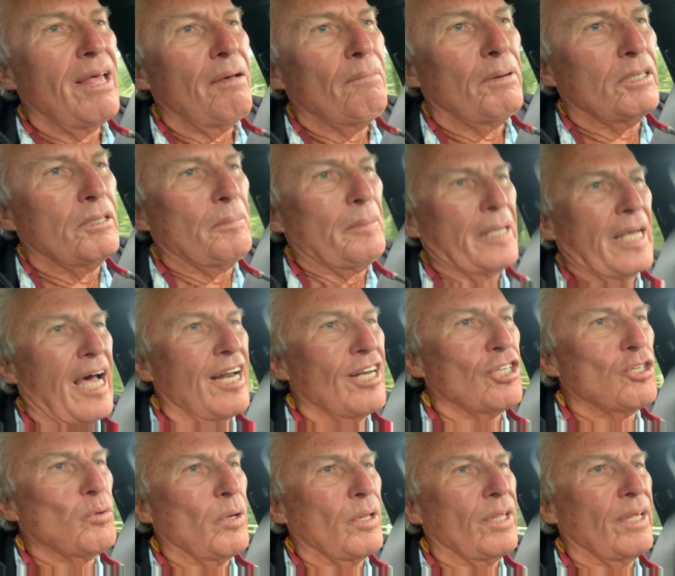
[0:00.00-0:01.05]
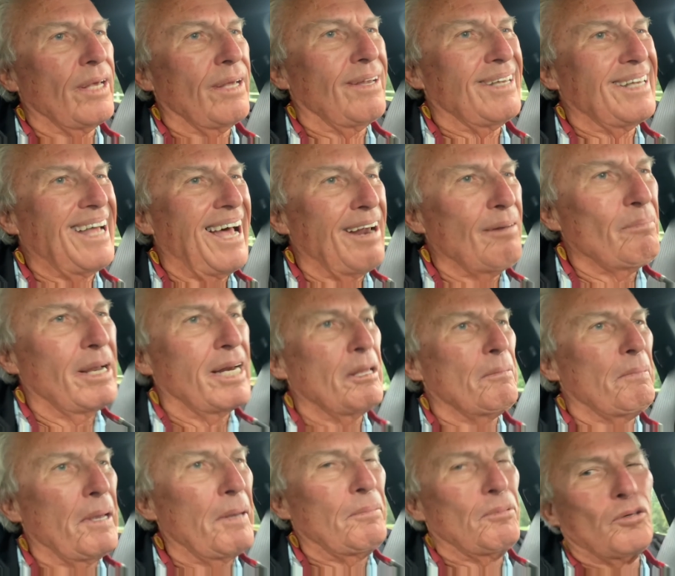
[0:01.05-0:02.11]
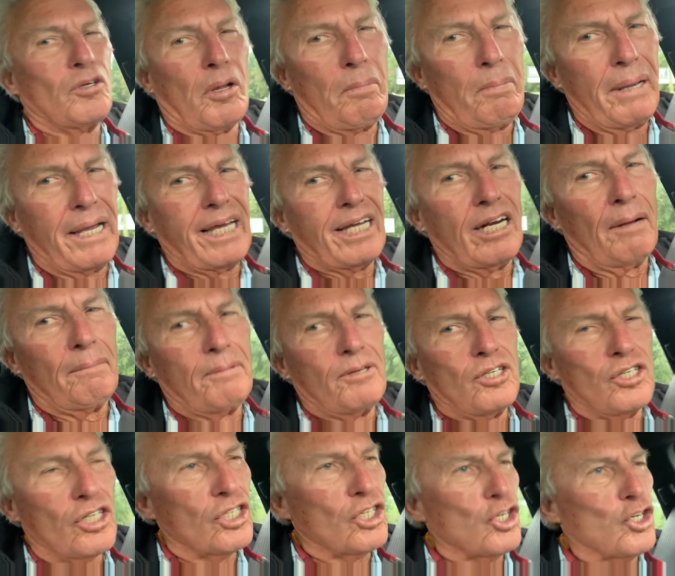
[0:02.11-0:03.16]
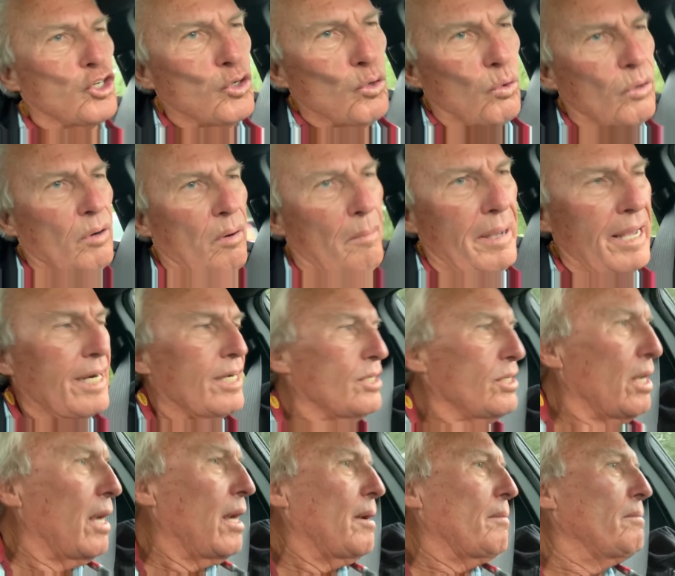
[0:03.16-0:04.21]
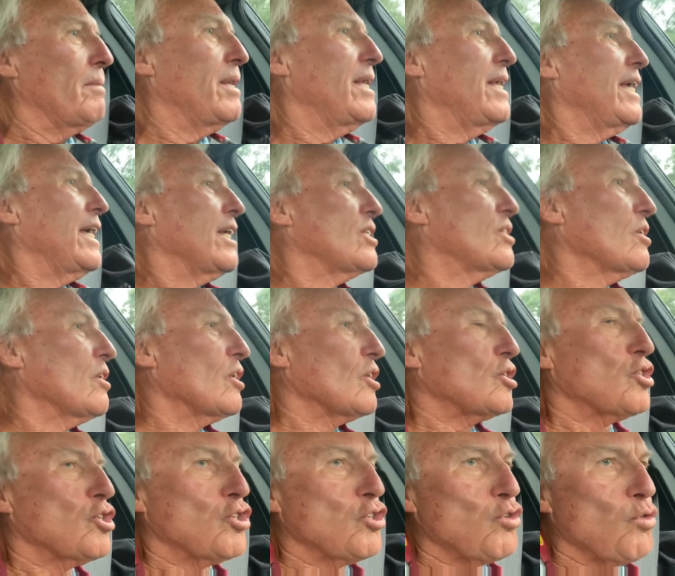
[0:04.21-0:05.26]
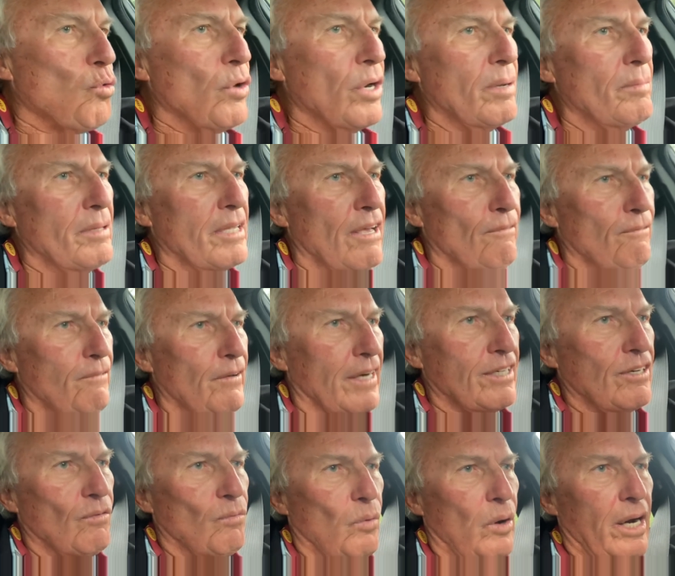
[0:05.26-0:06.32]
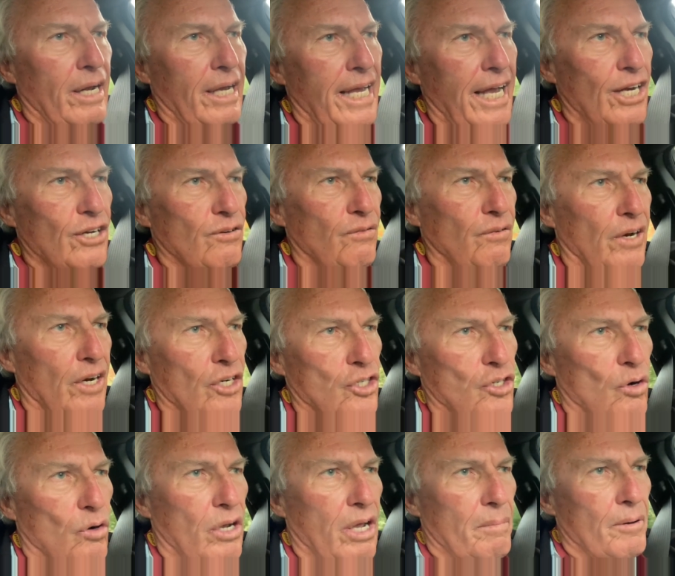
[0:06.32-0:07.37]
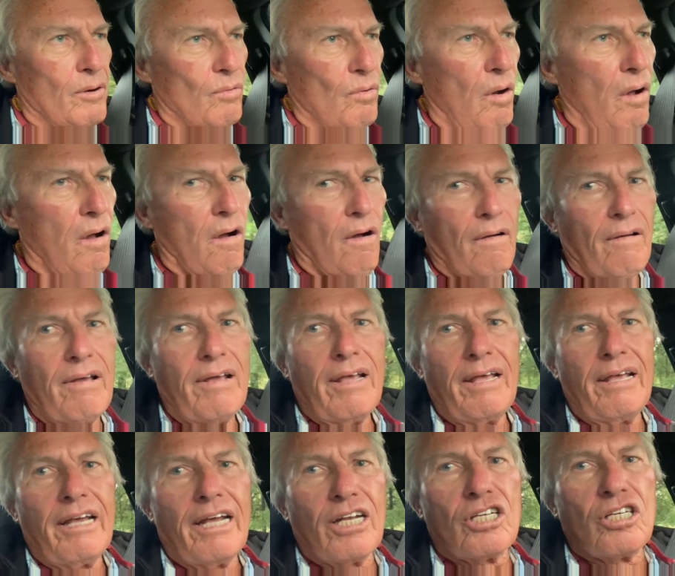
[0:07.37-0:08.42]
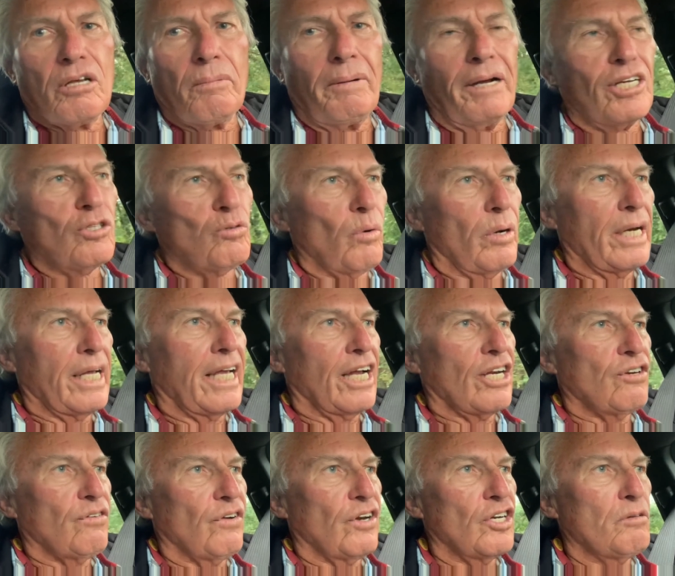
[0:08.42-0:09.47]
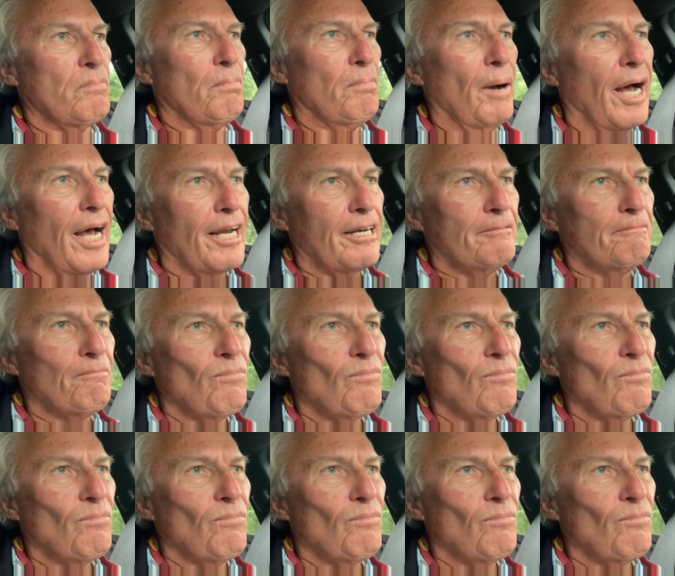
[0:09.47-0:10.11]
but to be honest with you, not many people could pick it up in just a short amount of time. It's an extremely effective way to catch fish, don't get me wrong. It's the best way to catch fish, but,